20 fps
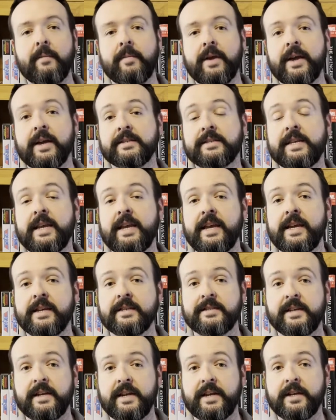because he
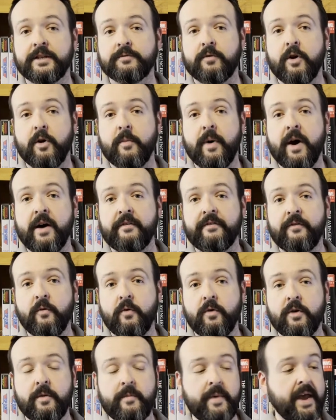is in his robot
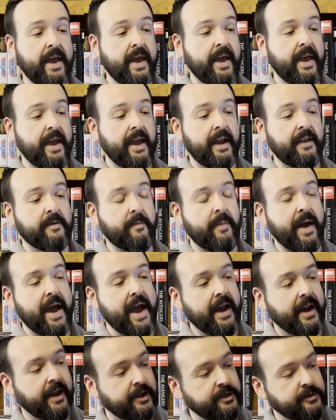form in the
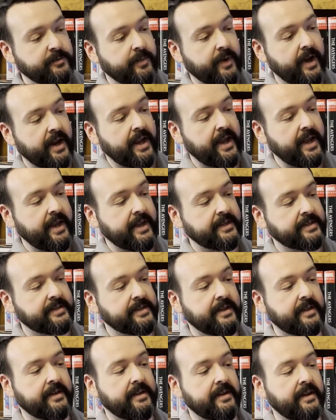package, but he is
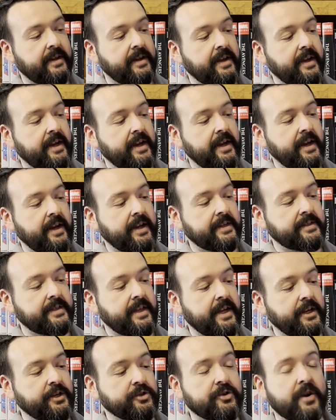
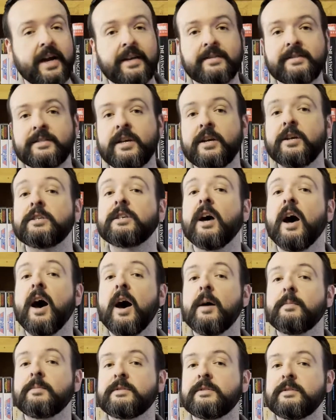the
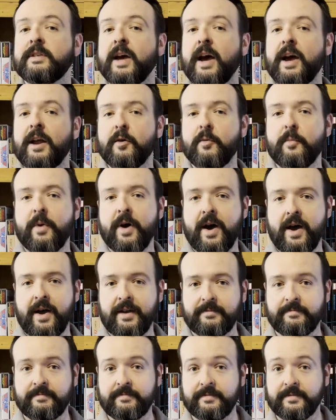Triceratops Dinobot.
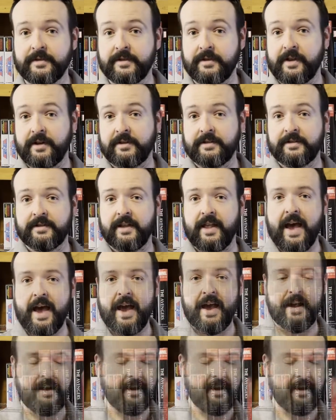So there's Slag.